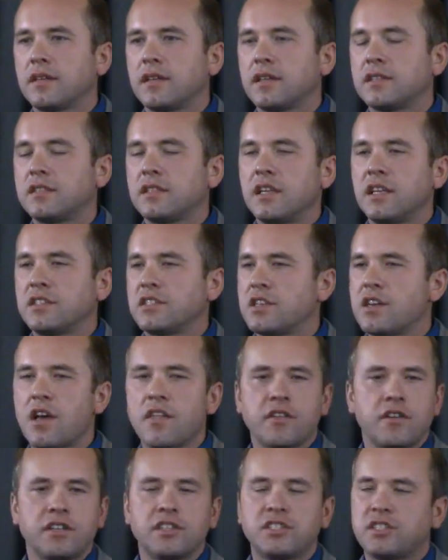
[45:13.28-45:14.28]
It's
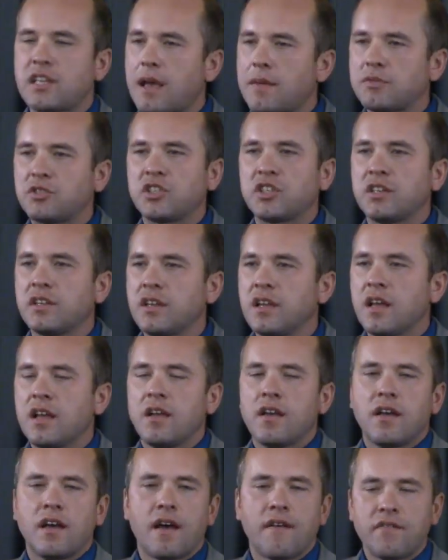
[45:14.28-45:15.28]
another deception
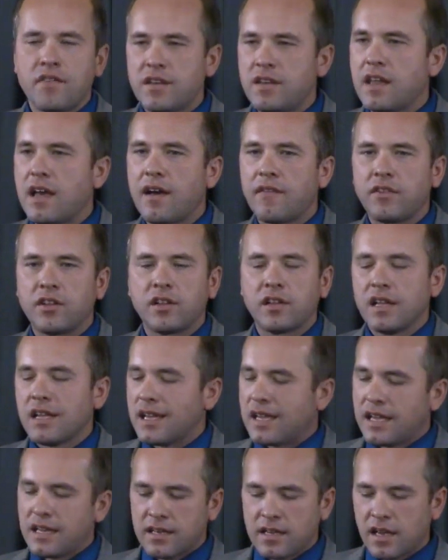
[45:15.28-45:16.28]
of the devil.
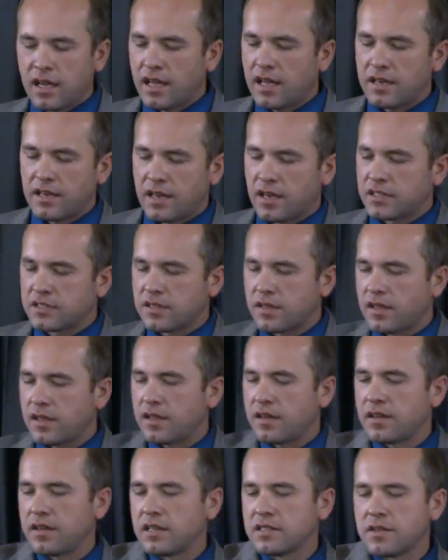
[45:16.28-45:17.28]
It
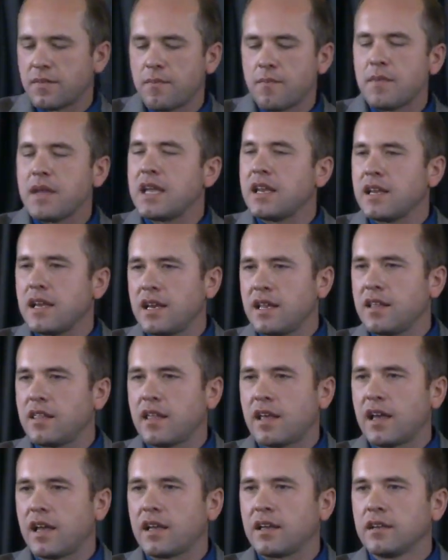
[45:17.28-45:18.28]
doesn't mean
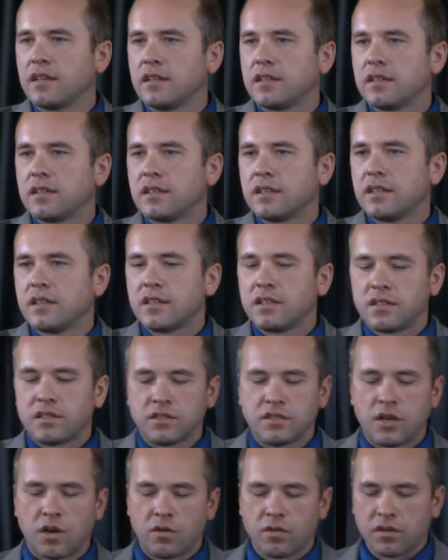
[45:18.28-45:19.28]
anything.
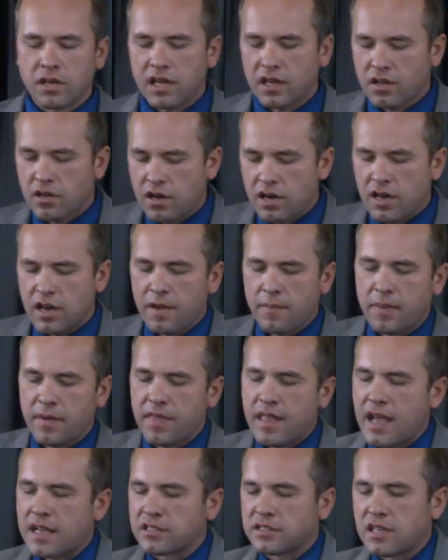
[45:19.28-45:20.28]
Don't get caught up in
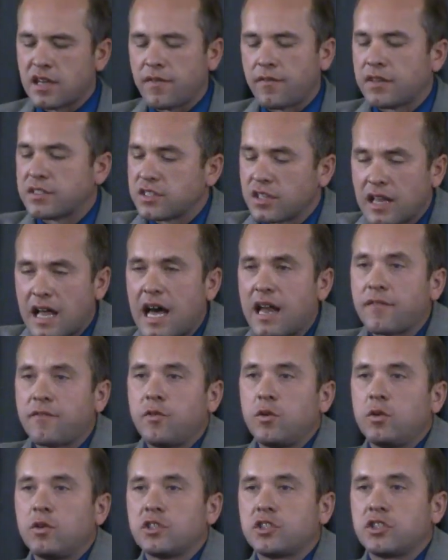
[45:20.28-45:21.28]
that stuff. It's a lot of
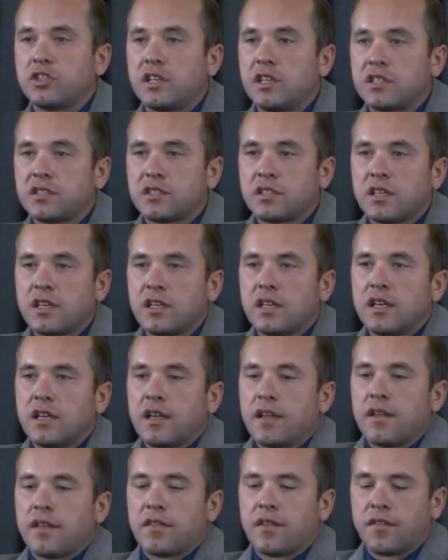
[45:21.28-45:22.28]
foolishness.
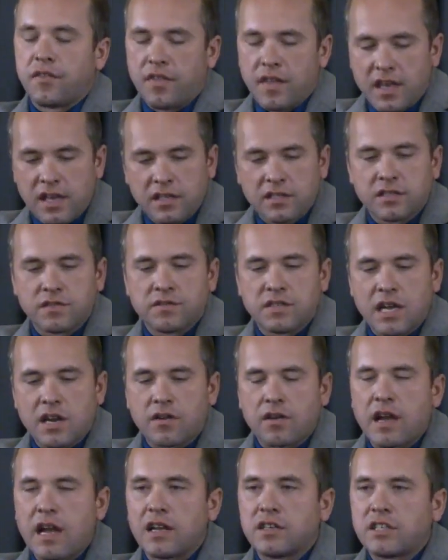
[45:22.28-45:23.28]
The things of
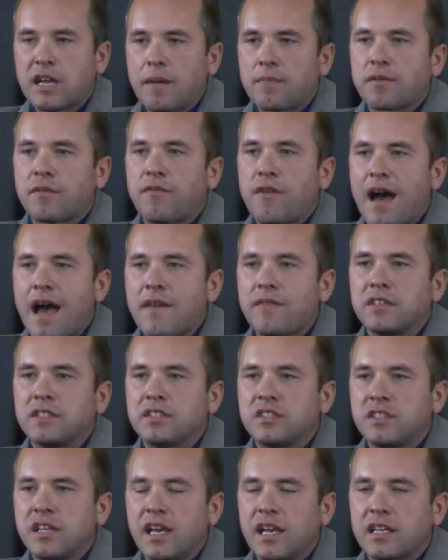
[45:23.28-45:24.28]
Zechariah chapter 5 and
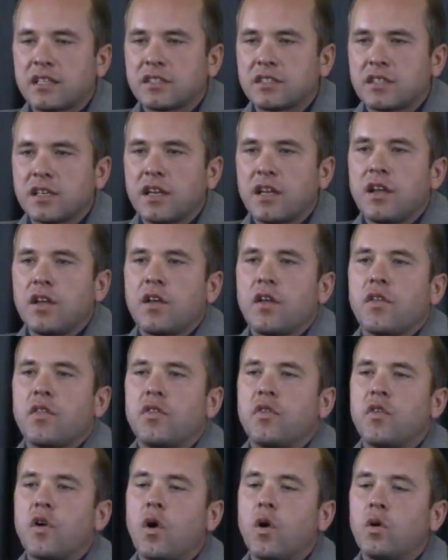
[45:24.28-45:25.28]
6,
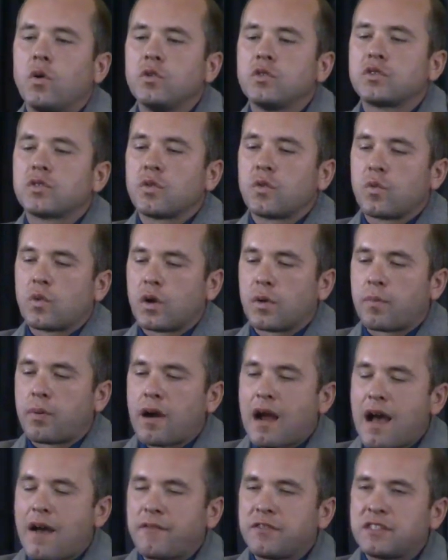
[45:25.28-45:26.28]
those were
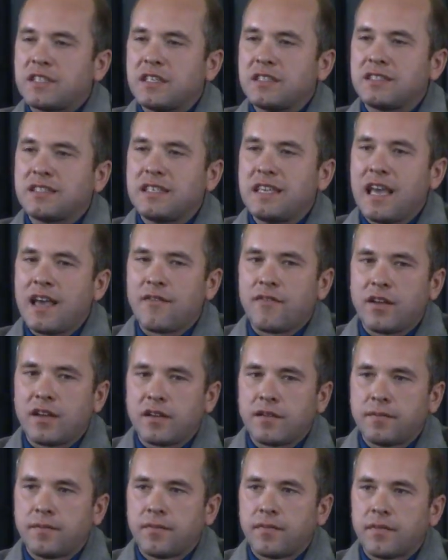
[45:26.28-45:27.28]
prophecies
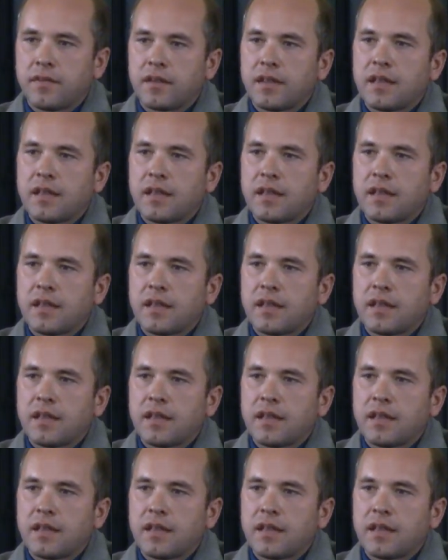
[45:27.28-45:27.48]
given